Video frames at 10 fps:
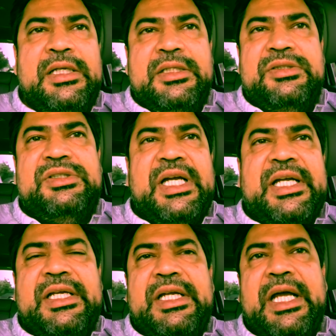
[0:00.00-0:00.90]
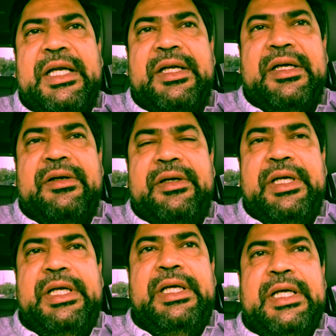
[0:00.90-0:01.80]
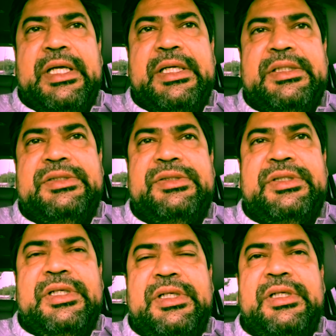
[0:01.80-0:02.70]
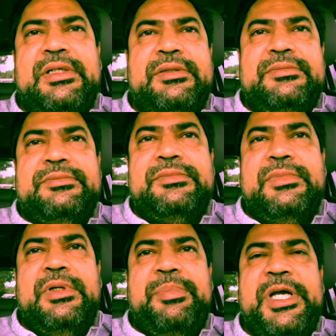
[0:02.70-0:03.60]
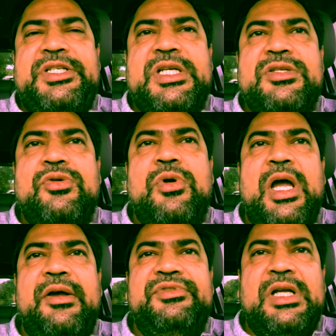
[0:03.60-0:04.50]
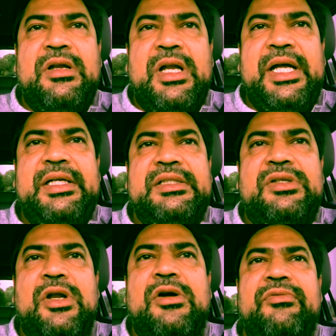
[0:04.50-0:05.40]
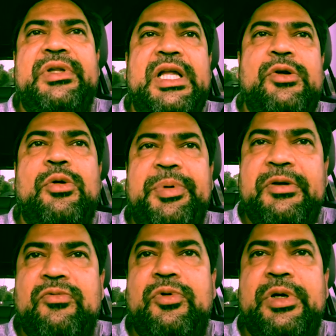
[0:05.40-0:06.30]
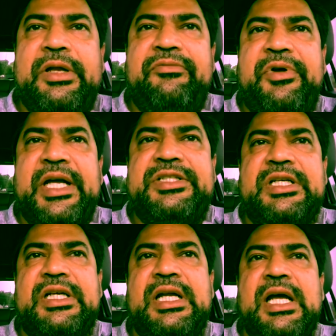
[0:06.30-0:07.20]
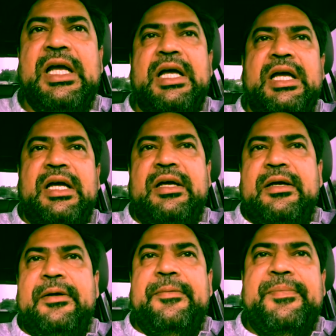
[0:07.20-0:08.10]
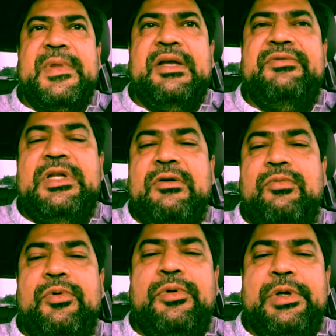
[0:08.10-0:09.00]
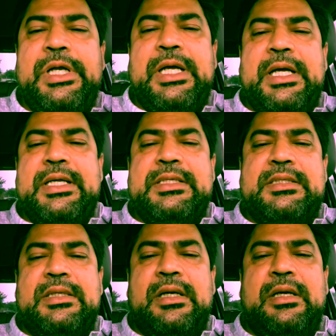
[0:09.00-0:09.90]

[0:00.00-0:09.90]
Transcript: Second category is patients who have cellulitis along with an open wound infection. If the wound is